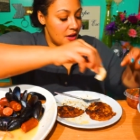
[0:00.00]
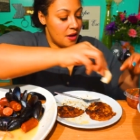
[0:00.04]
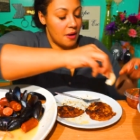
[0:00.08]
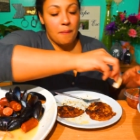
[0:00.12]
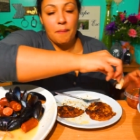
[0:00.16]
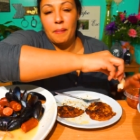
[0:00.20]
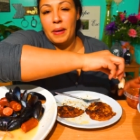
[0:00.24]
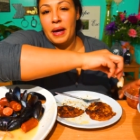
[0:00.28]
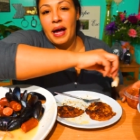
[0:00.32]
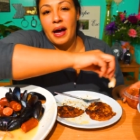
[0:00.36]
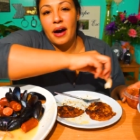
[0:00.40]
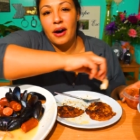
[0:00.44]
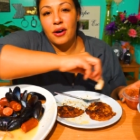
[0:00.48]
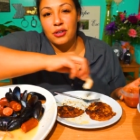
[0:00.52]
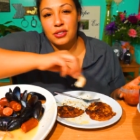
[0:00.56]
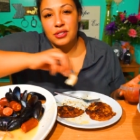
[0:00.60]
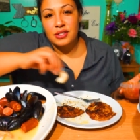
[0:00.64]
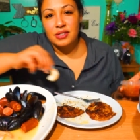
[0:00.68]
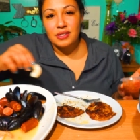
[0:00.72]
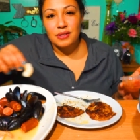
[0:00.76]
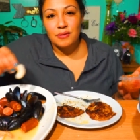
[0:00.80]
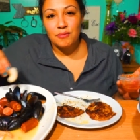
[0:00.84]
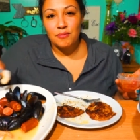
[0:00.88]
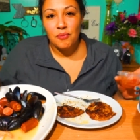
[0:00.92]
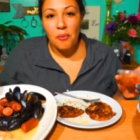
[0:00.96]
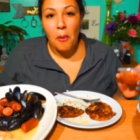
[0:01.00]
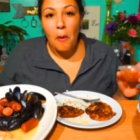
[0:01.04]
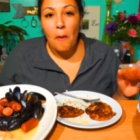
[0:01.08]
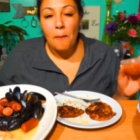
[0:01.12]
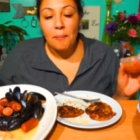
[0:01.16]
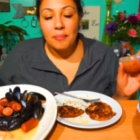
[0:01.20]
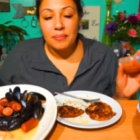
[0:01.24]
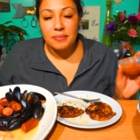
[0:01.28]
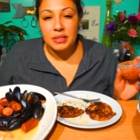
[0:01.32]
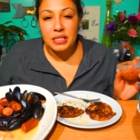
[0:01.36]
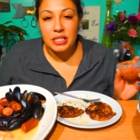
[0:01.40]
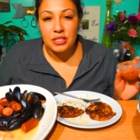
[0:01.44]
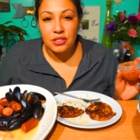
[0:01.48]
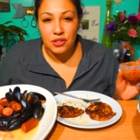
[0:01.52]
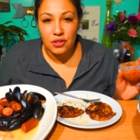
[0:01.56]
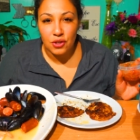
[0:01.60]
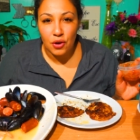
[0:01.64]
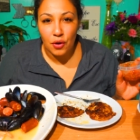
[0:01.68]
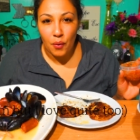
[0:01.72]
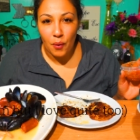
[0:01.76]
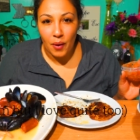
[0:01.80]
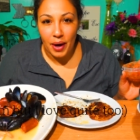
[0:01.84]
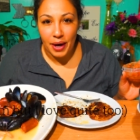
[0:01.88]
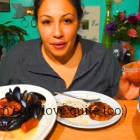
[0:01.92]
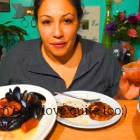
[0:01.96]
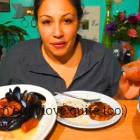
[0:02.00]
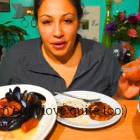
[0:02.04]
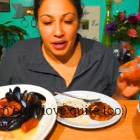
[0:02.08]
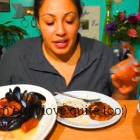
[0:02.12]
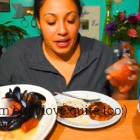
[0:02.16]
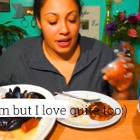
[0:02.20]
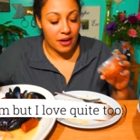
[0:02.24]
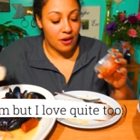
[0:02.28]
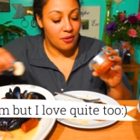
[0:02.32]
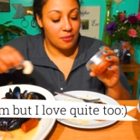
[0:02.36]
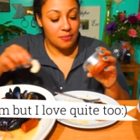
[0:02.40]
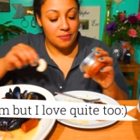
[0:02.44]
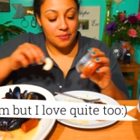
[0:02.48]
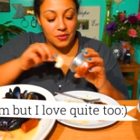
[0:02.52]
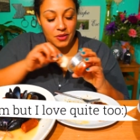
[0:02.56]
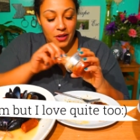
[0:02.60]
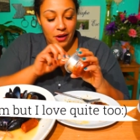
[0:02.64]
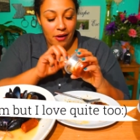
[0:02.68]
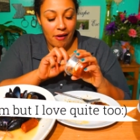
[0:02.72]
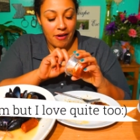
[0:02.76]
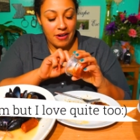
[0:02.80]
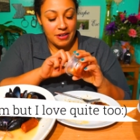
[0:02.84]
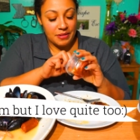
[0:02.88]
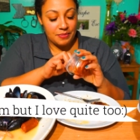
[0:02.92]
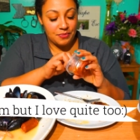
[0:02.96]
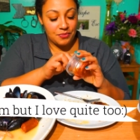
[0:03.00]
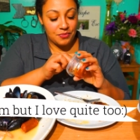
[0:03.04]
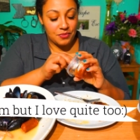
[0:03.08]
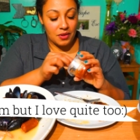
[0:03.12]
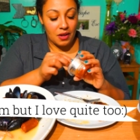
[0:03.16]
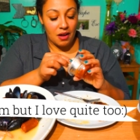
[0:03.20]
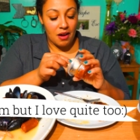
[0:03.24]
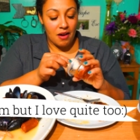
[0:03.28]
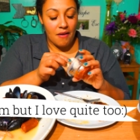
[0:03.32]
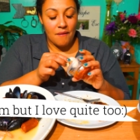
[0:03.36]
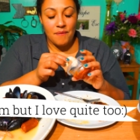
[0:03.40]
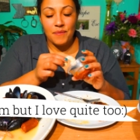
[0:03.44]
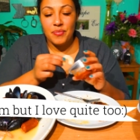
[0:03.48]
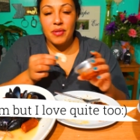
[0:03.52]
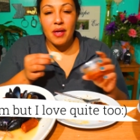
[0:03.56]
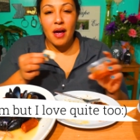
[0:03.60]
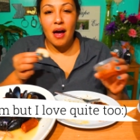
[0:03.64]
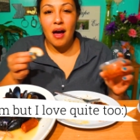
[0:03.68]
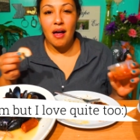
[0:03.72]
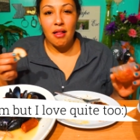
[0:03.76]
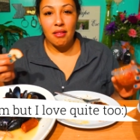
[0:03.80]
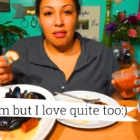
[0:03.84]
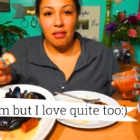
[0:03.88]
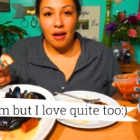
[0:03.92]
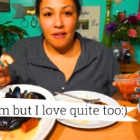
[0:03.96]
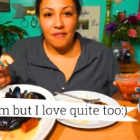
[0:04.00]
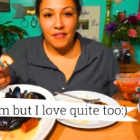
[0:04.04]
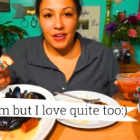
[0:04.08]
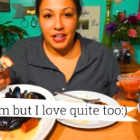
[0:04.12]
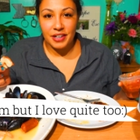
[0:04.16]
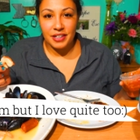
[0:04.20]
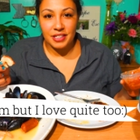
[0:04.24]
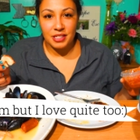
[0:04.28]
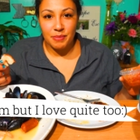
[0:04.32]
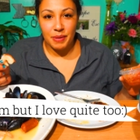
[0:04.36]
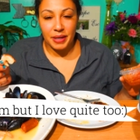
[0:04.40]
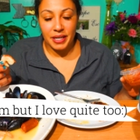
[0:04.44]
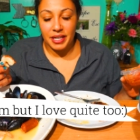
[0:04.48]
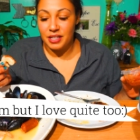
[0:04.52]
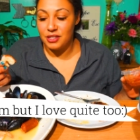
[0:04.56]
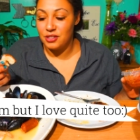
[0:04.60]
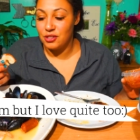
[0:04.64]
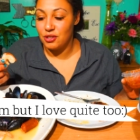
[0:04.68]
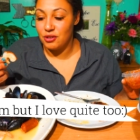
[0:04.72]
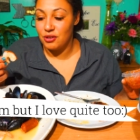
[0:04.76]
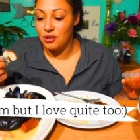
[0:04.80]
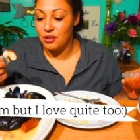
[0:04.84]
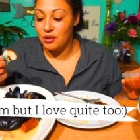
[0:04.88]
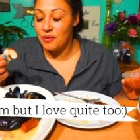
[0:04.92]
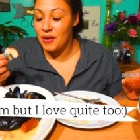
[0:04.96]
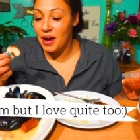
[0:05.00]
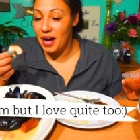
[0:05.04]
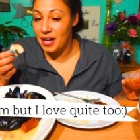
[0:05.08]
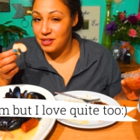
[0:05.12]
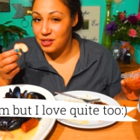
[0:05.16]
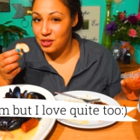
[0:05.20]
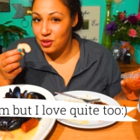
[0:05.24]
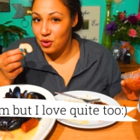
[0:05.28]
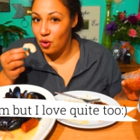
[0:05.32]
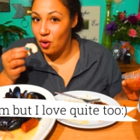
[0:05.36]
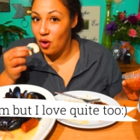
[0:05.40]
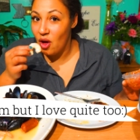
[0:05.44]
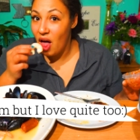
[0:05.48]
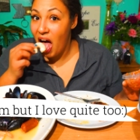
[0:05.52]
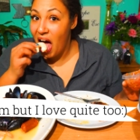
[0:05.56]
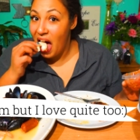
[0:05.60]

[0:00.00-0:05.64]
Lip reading: My house is so quiet right now. I love it because my kids are at school.